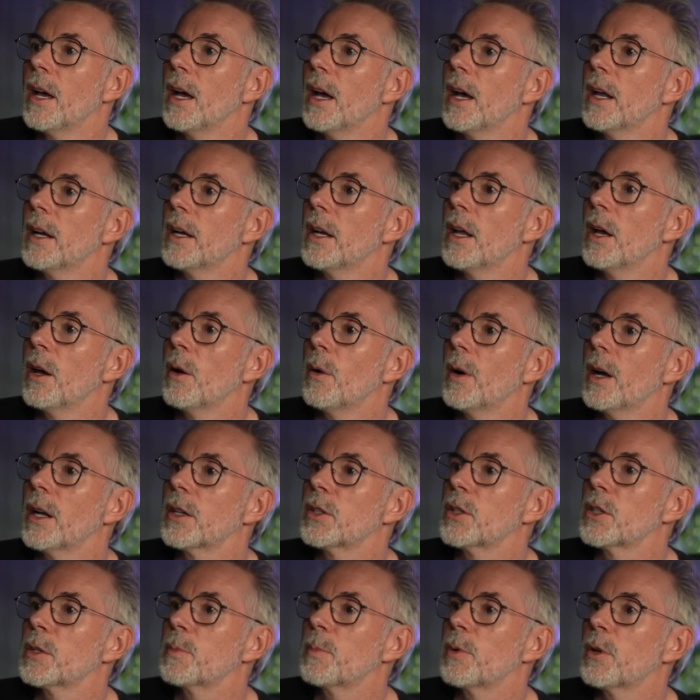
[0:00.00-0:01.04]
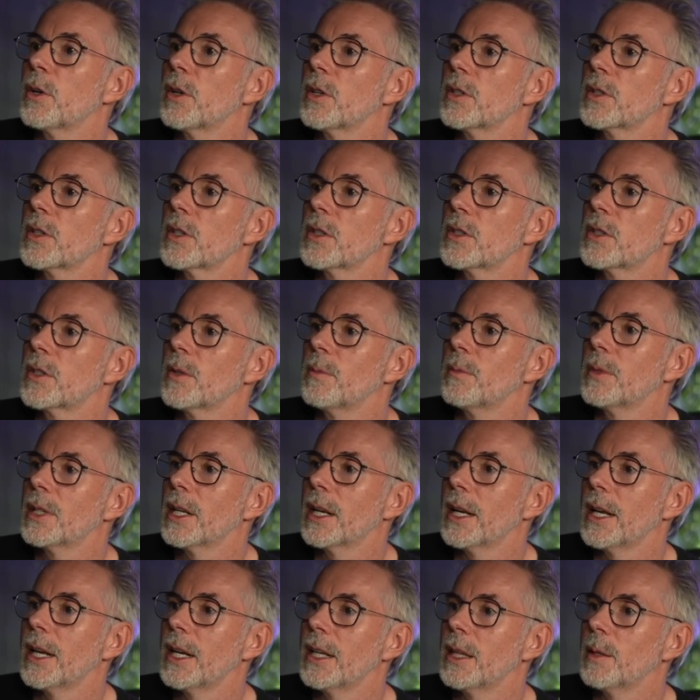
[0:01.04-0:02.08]
And now I'll just put some
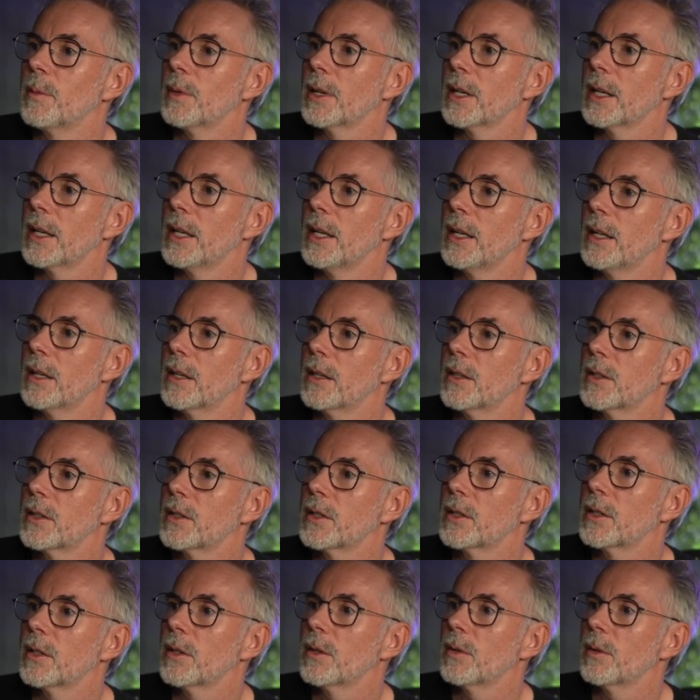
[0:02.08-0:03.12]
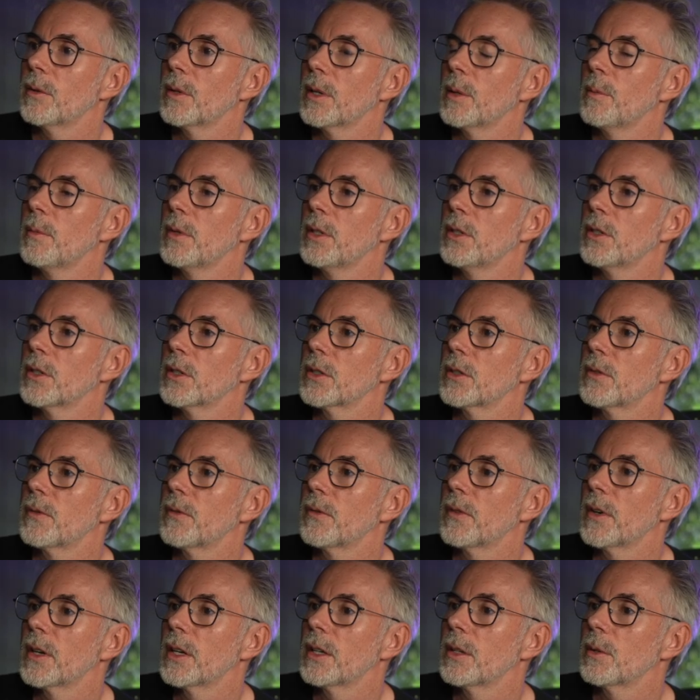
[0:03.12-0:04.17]
delay in the middle here. So let me just
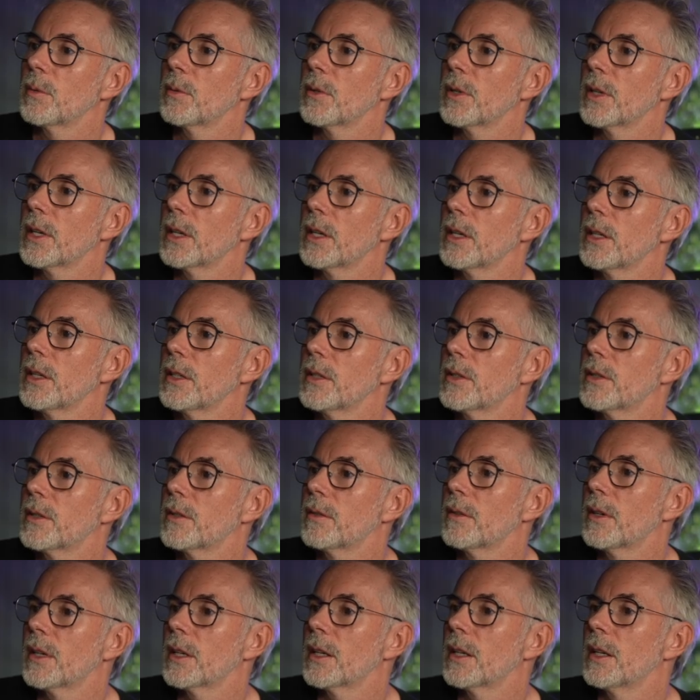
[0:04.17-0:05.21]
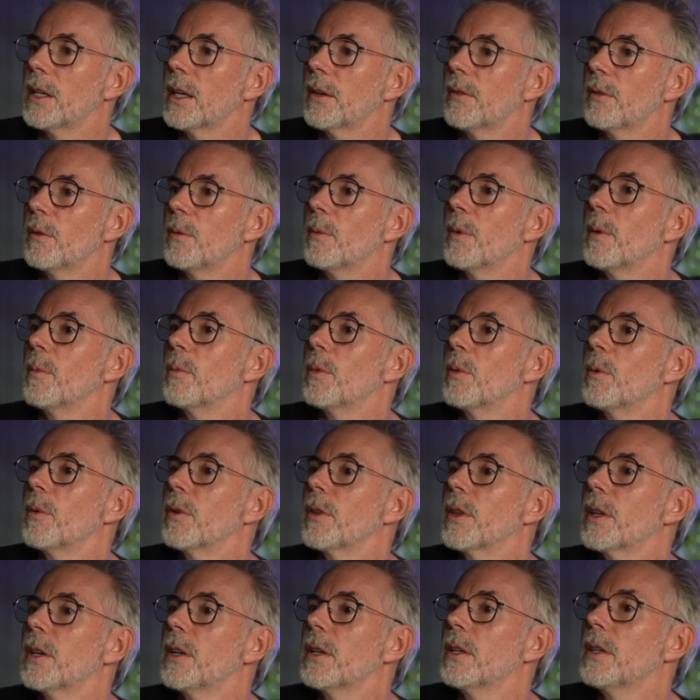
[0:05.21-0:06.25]
find where that is. I can never remember where
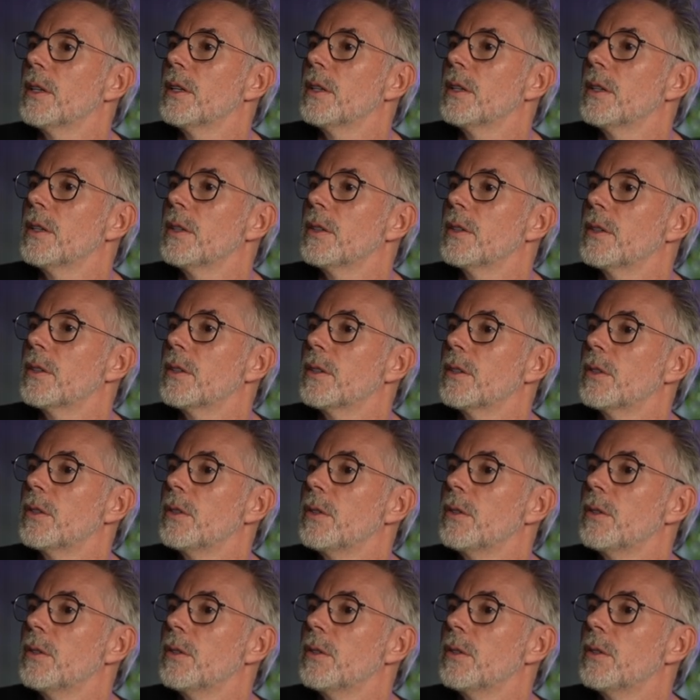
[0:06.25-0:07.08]
that is.